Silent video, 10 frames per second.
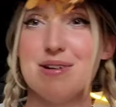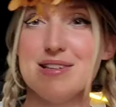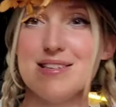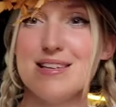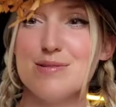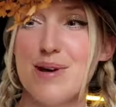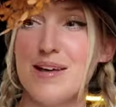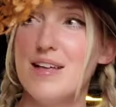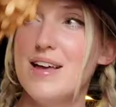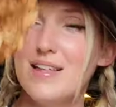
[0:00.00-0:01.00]
ones as
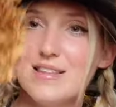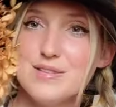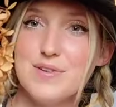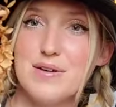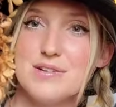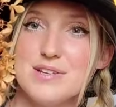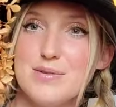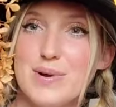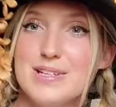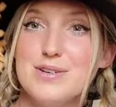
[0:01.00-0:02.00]
well. These flowers are
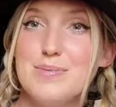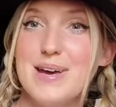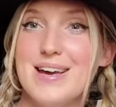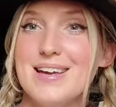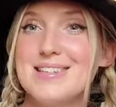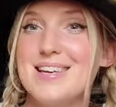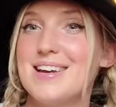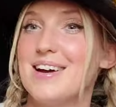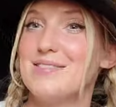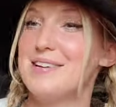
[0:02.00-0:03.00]
way too big to
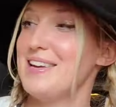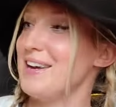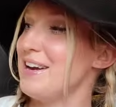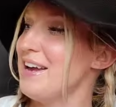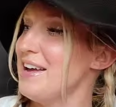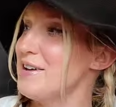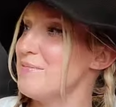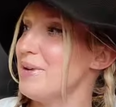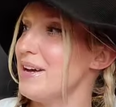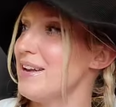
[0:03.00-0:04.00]
go in here,
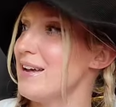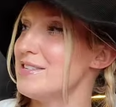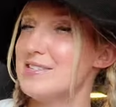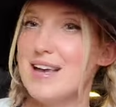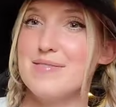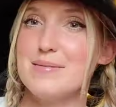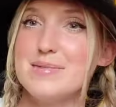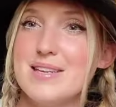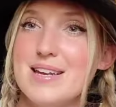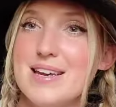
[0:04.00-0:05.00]
but I just have them
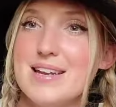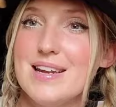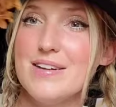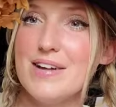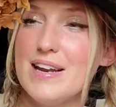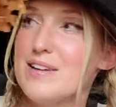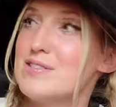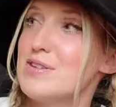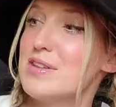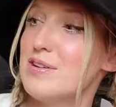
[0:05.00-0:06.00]
sitting in here right now
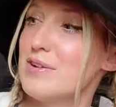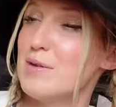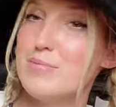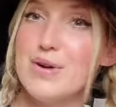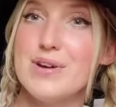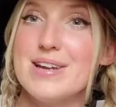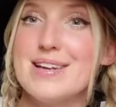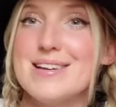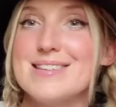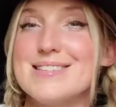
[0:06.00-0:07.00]
so they don't get broken
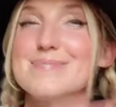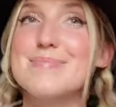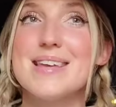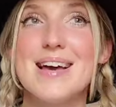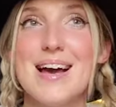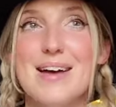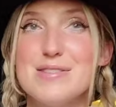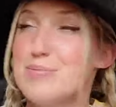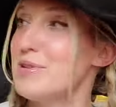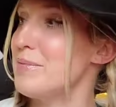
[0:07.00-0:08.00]
because I have
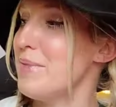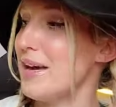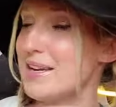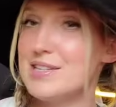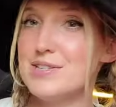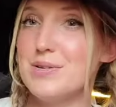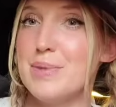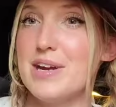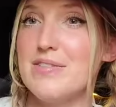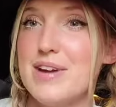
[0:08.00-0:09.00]
to put them back into a
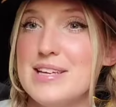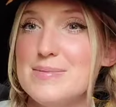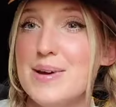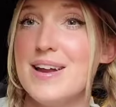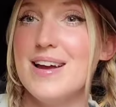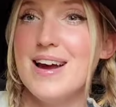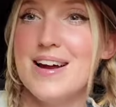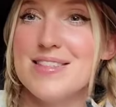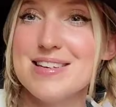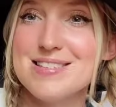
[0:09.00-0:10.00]
bigger vase, but
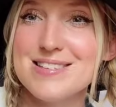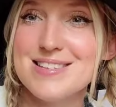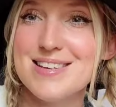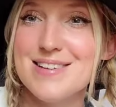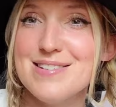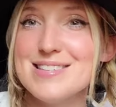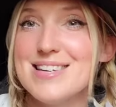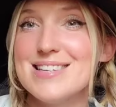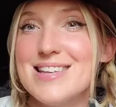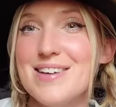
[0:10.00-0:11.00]
aren't these just the cutest
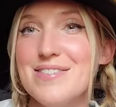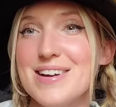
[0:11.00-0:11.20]
things ever?